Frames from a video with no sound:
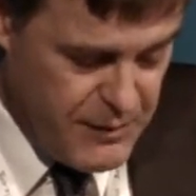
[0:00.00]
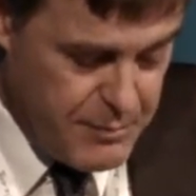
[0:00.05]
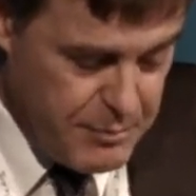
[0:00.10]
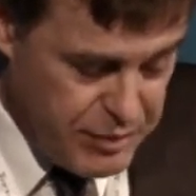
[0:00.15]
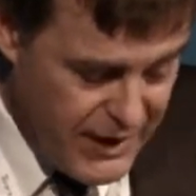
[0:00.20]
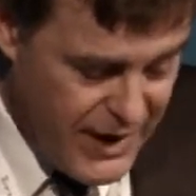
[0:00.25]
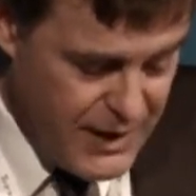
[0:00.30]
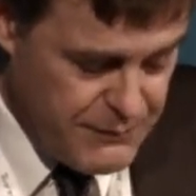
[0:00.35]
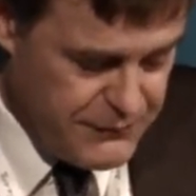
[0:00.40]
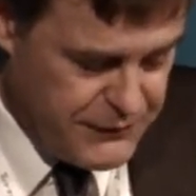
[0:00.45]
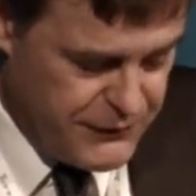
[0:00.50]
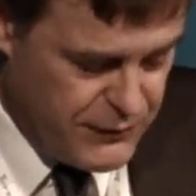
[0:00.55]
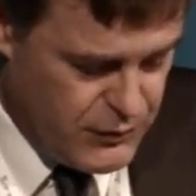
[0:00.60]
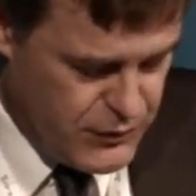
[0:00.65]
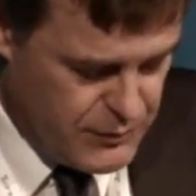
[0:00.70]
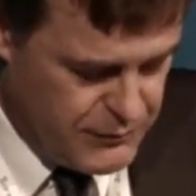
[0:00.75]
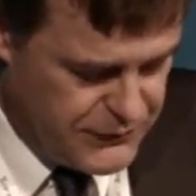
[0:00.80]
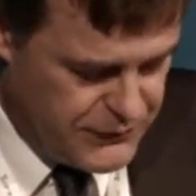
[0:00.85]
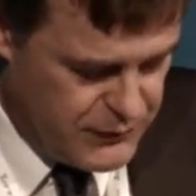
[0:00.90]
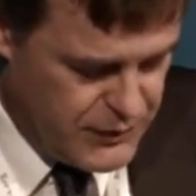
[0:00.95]
prime
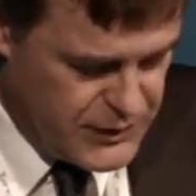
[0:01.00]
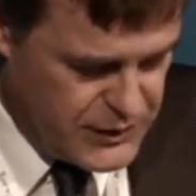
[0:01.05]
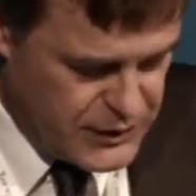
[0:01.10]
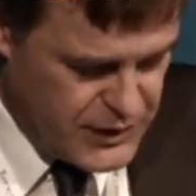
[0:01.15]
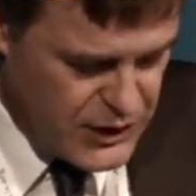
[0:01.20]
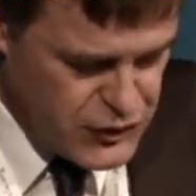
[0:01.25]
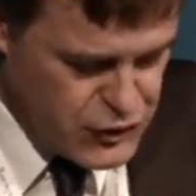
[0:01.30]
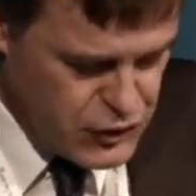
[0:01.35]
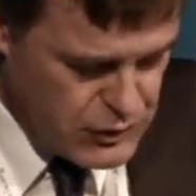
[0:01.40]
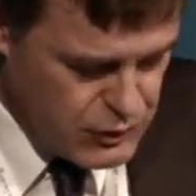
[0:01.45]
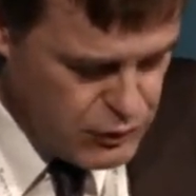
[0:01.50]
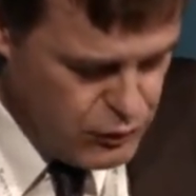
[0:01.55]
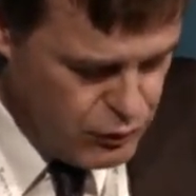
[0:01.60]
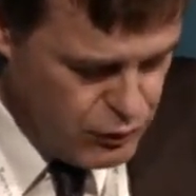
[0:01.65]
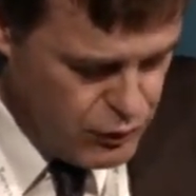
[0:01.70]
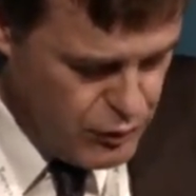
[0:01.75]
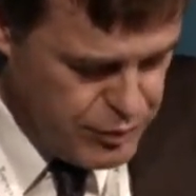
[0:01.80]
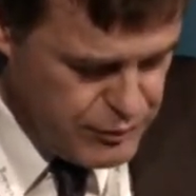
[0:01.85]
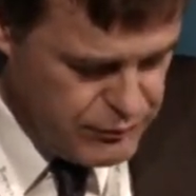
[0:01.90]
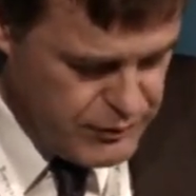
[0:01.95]
forum for international
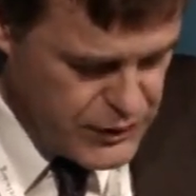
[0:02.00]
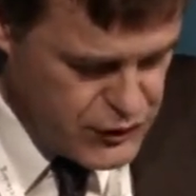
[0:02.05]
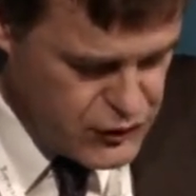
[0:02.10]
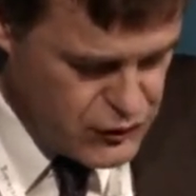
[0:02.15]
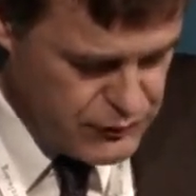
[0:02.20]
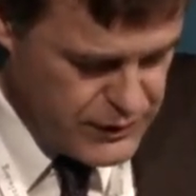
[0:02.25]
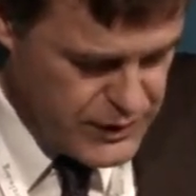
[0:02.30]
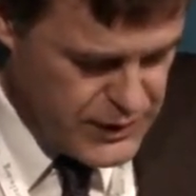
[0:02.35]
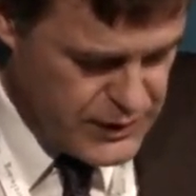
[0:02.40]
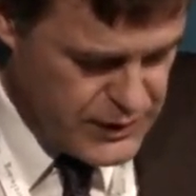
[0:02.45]
cooperation